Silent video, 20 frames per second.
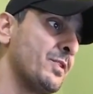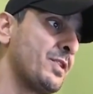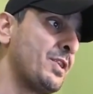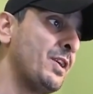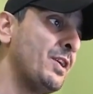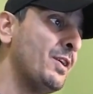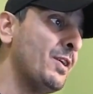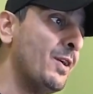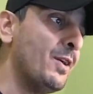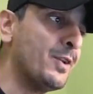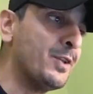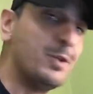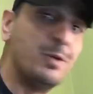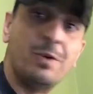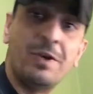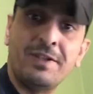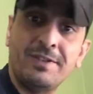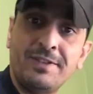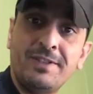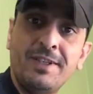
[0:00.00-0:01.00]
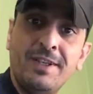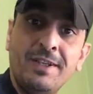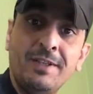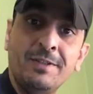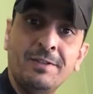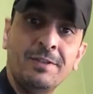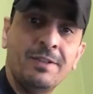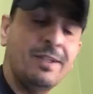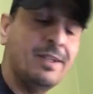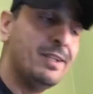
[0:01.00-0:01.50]
USD.
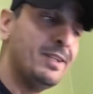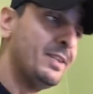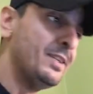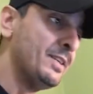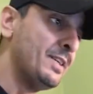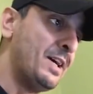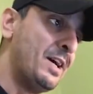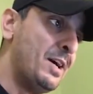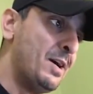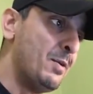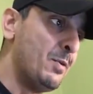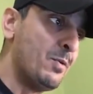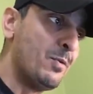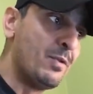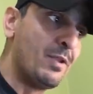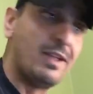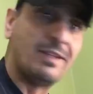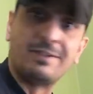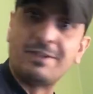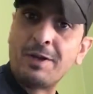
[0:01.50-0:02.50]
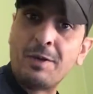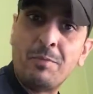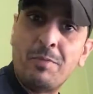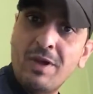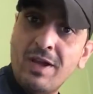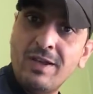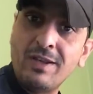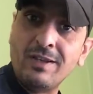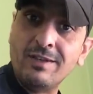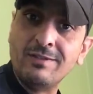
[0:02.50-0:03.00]
Less than a
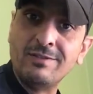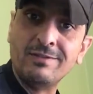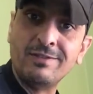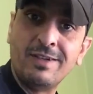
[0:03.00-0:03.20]
penny.